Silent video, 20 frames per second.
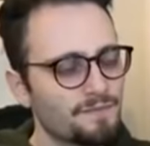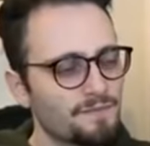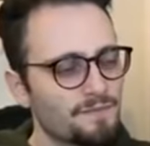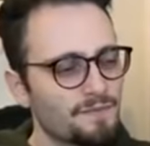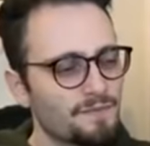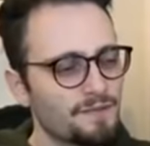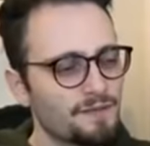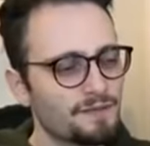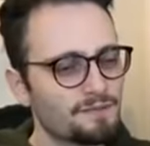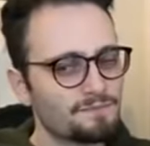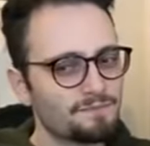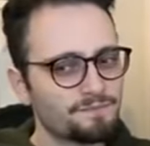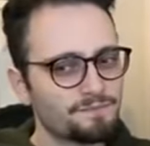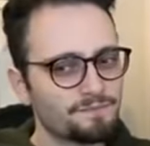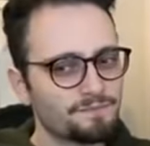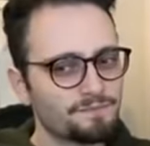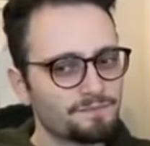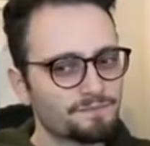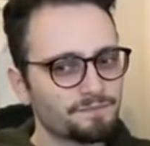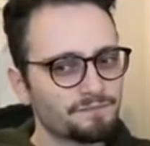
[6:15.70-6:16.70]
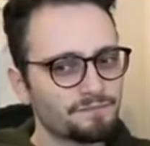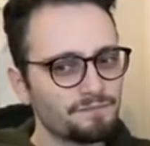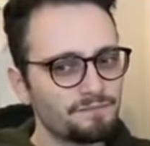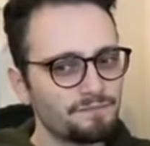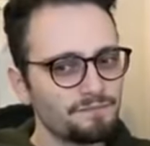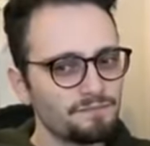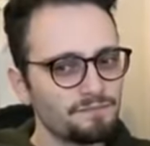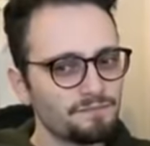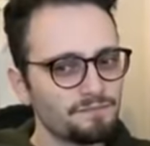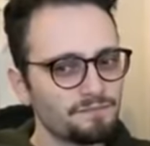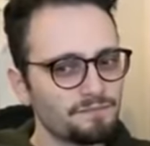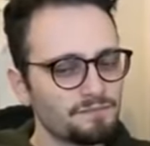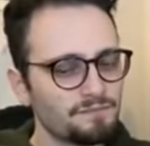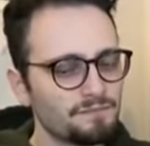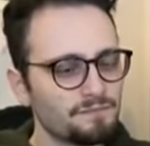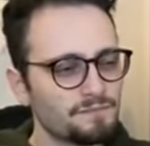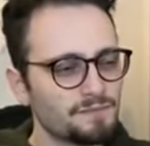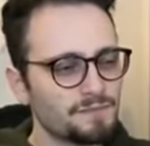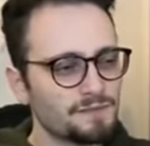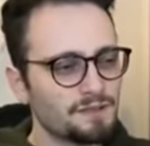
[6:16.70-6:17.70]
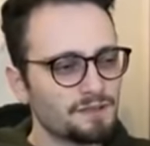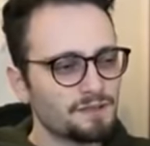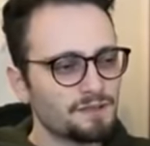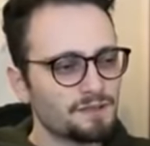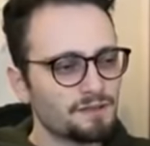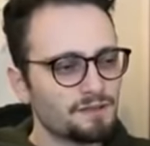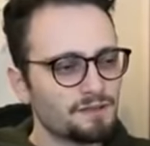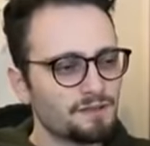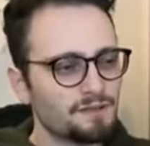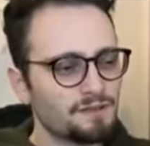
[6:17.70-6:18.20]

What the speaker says: [no speech]